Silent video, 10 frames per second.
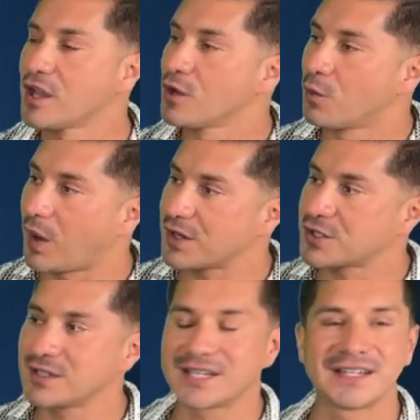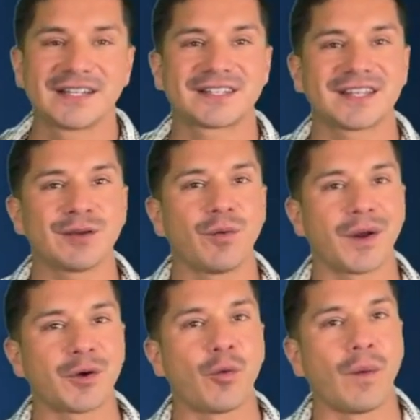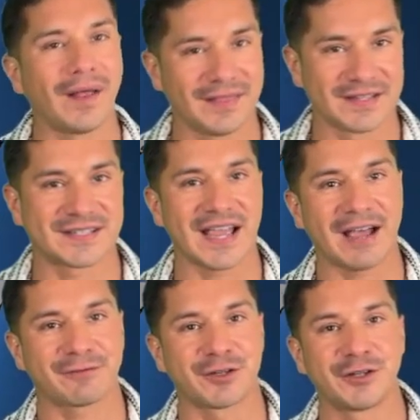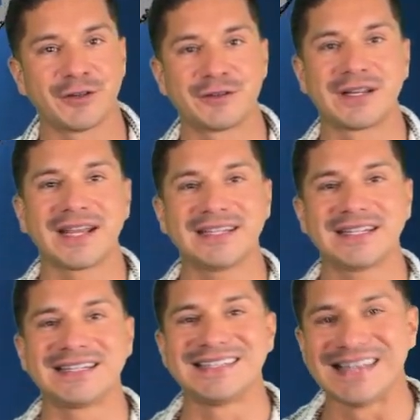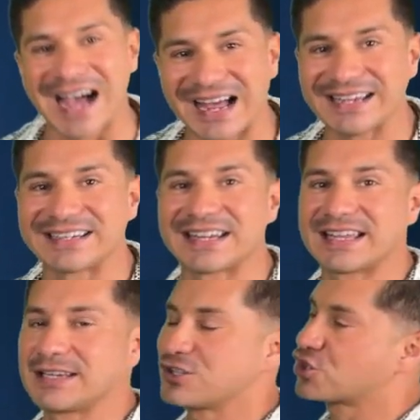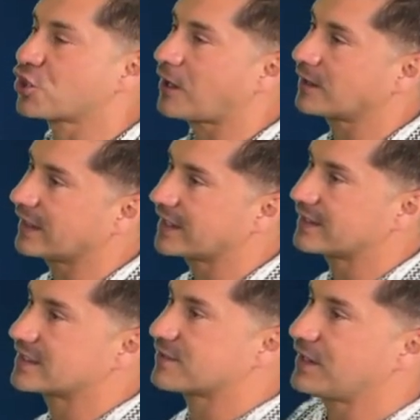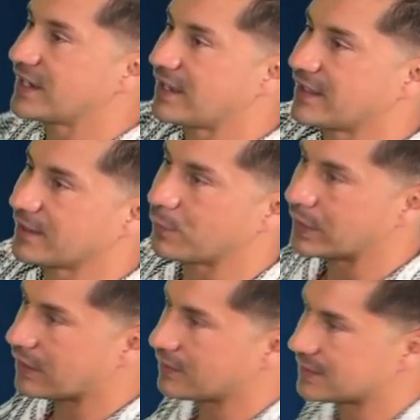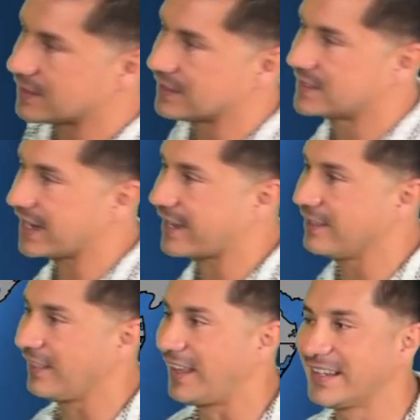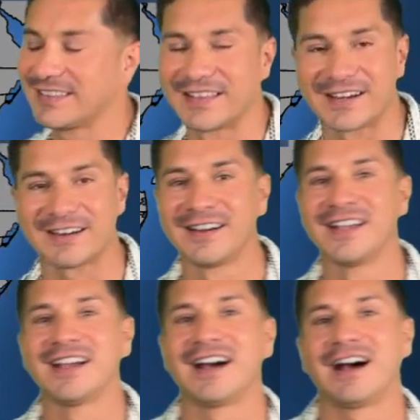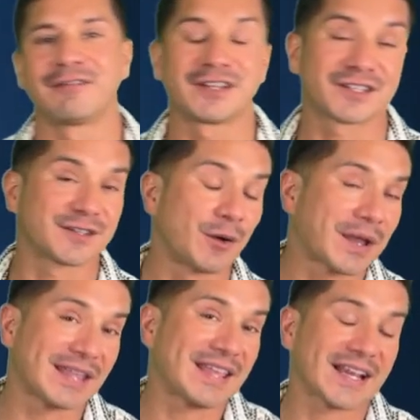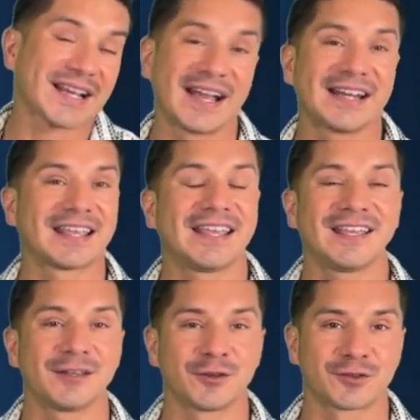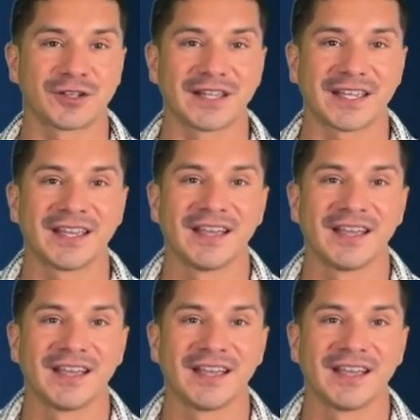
Washington, D.C., 101 this afternoon, 99 in Charlotte. It's funny how that went on to the second line there. We just don't get that kind of heat usually